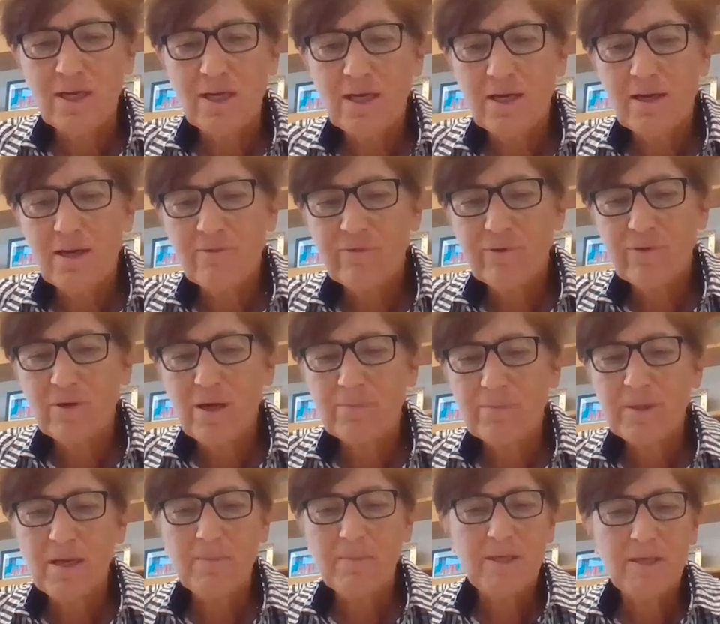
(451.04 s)
uh, for
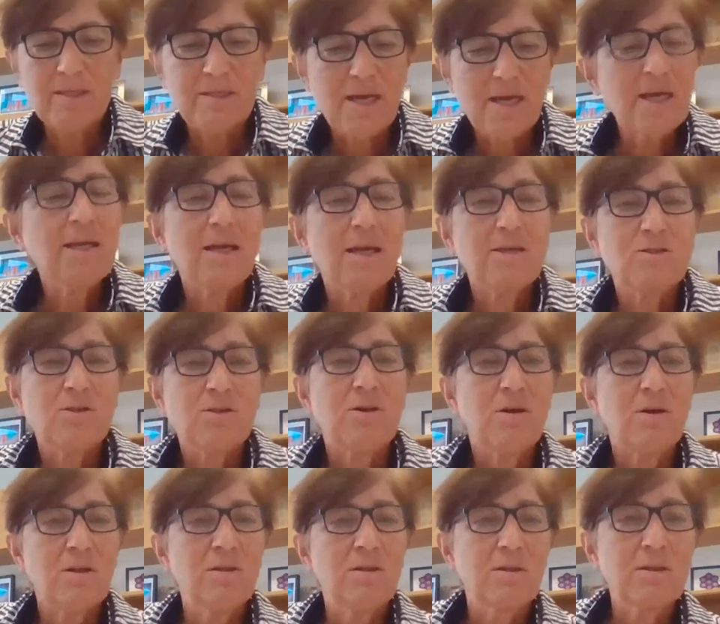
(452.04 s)
upcoming decades
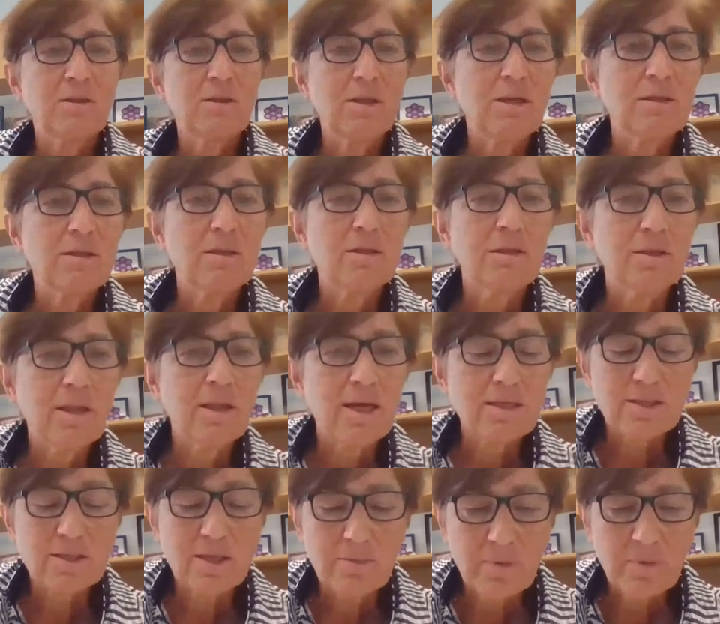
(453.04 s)
on the legal
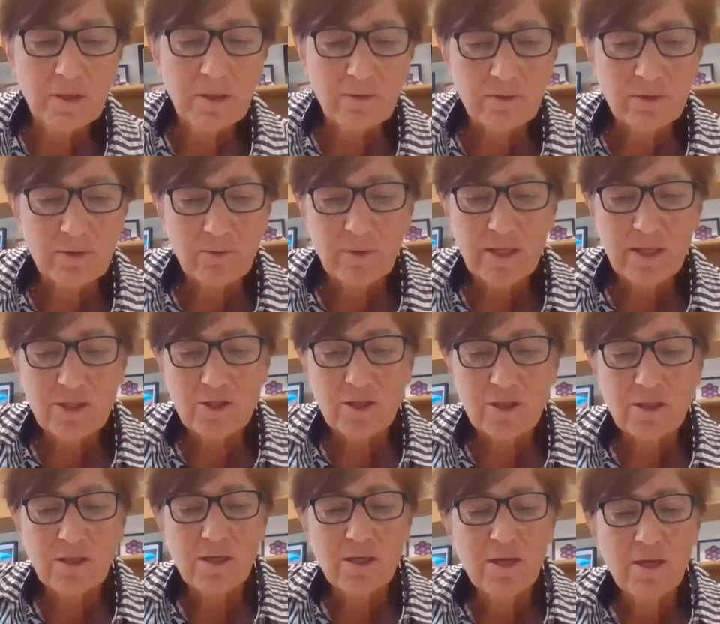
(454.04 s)
landscape here in the
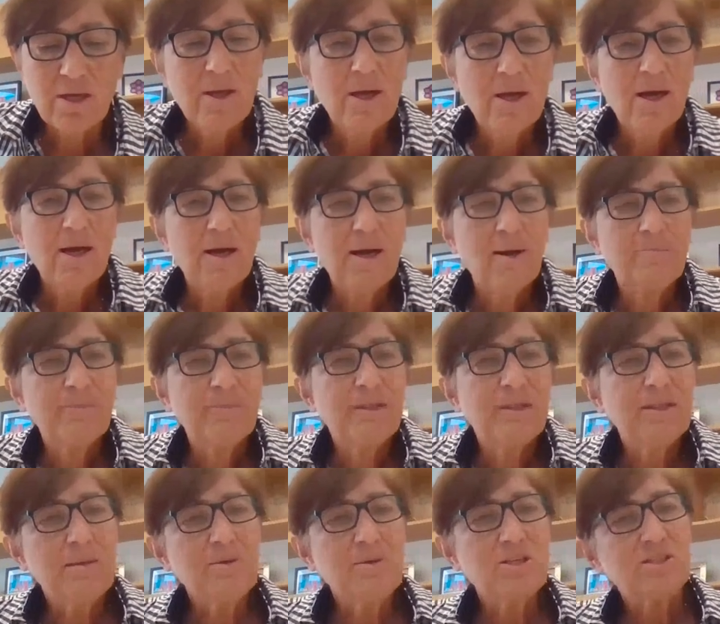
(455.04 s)
region. Um,
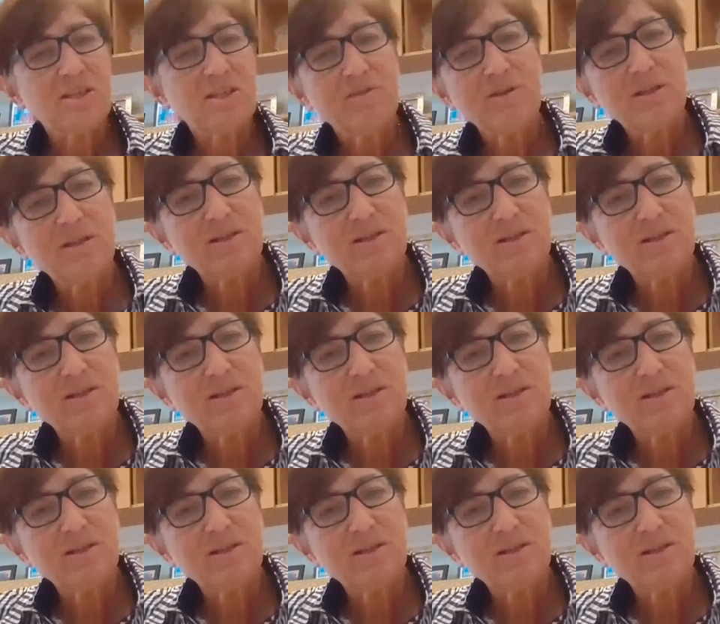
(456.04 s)
let me just give you a